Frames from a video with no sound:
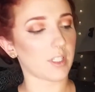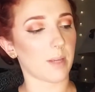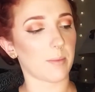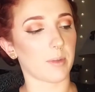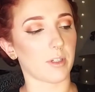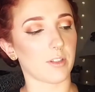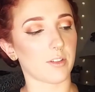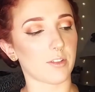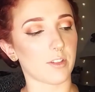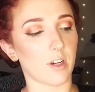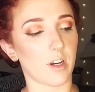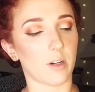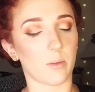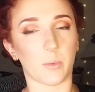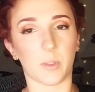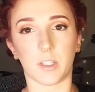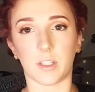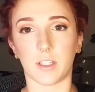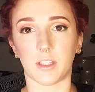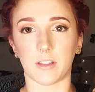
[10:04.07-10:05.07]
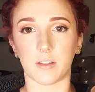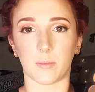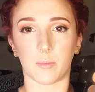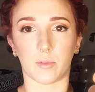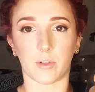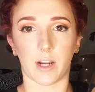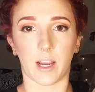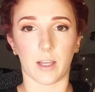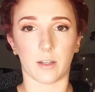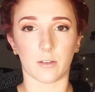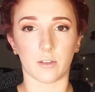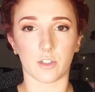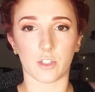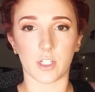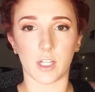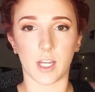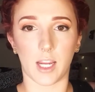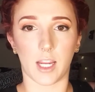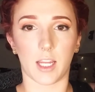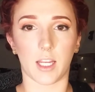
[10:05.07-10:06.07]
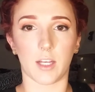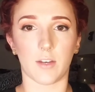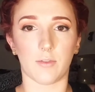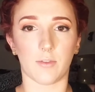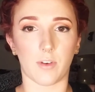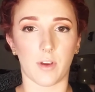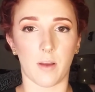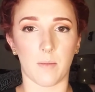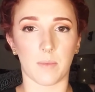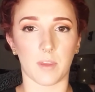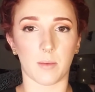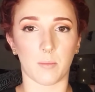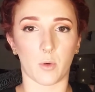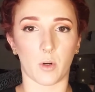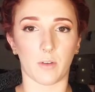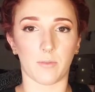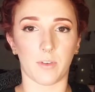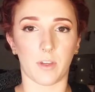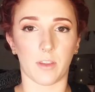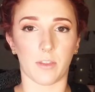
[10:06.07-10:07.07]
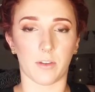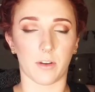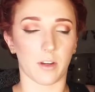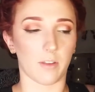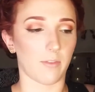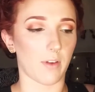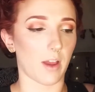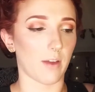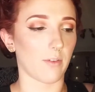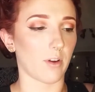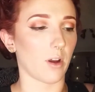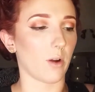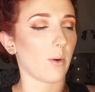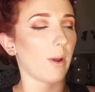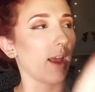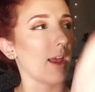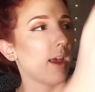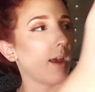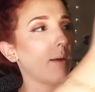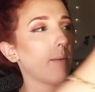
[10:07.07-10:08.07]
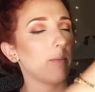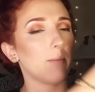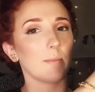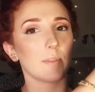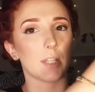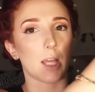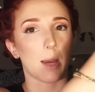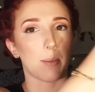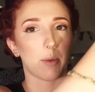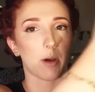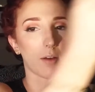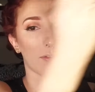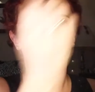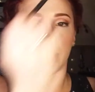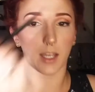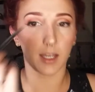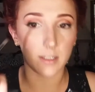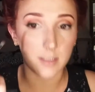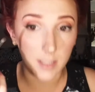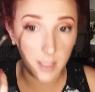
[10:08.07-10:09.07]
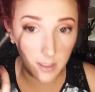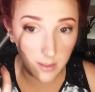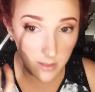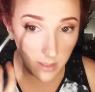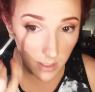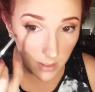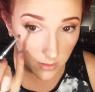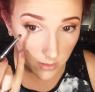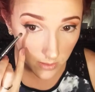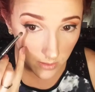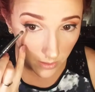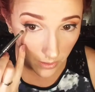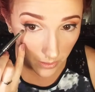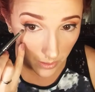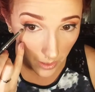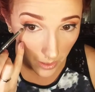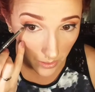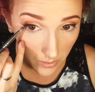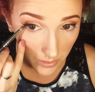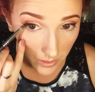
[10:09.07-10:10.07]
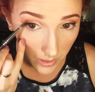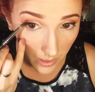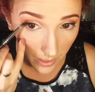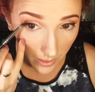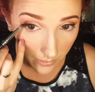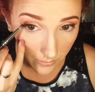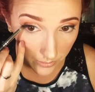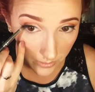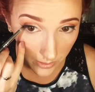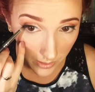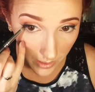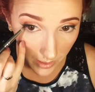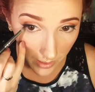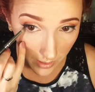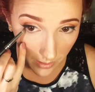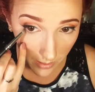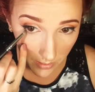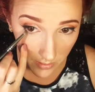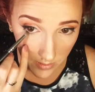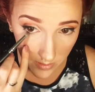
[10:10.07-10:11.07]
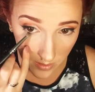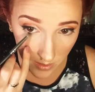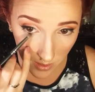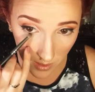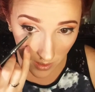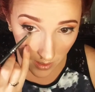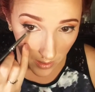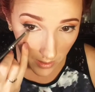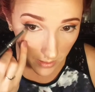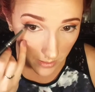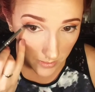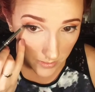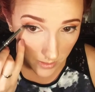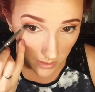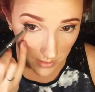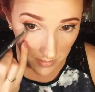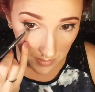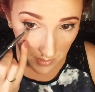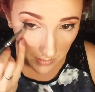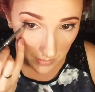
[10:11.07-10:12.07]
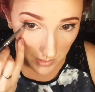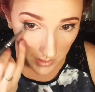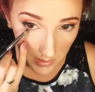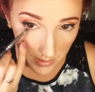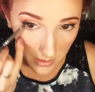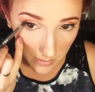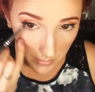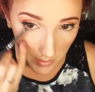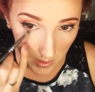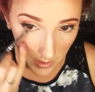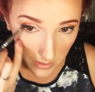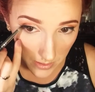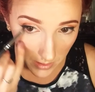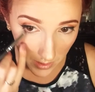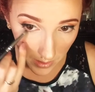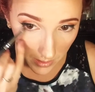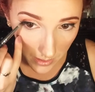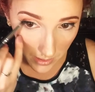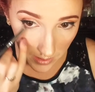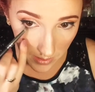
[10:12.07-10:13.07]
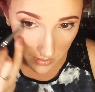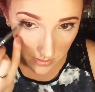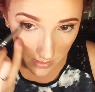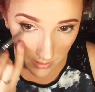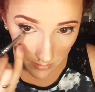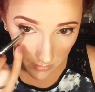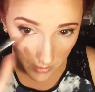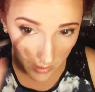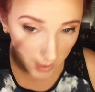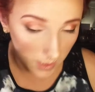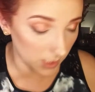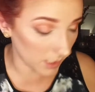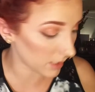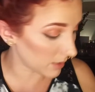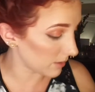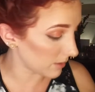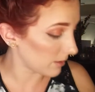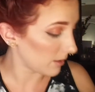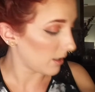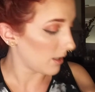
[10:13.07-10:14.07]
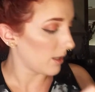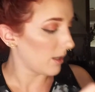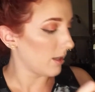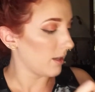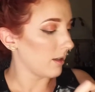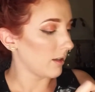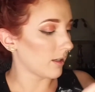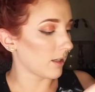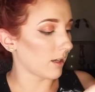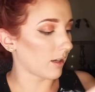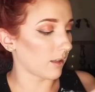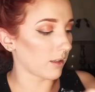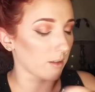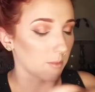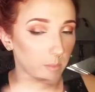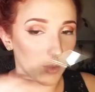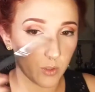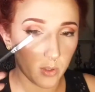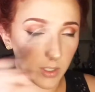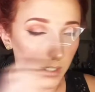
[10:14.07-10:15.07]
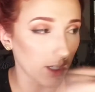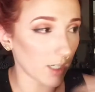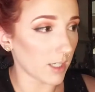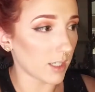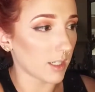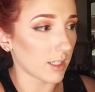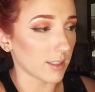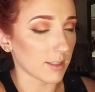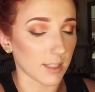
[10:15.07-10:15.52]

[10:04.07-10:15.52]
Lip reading: I'm gonna start with this brown shade from the Morphe 35OM, tap off the excess and start on the outer edge because that's where we want it to be the darkest, and bring it in. Get a little more because